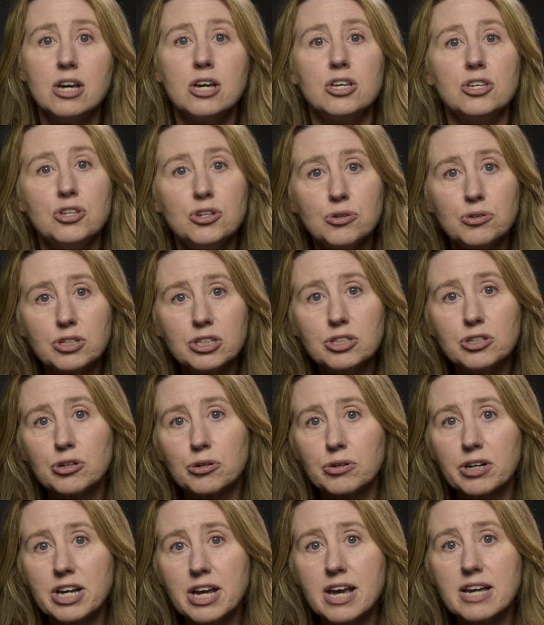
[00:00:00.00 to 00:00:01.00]
you could
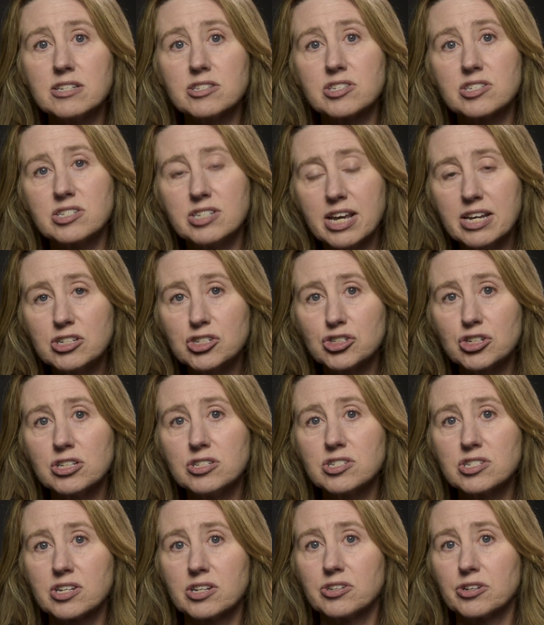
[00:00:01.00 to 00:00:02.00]
create
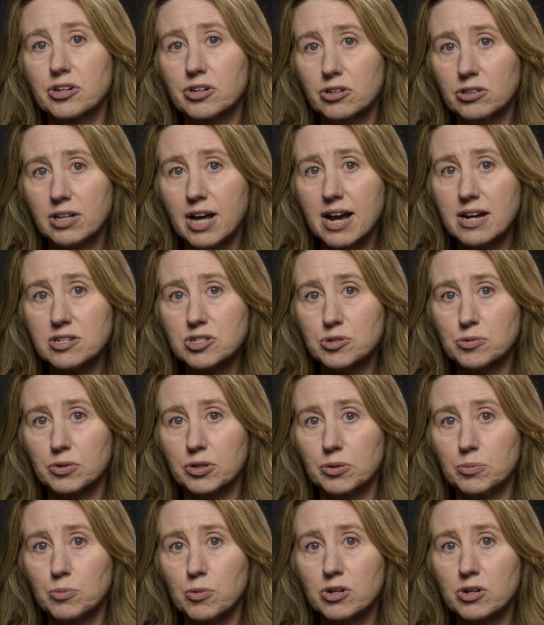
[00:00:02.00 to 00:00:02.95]
stations in your classroom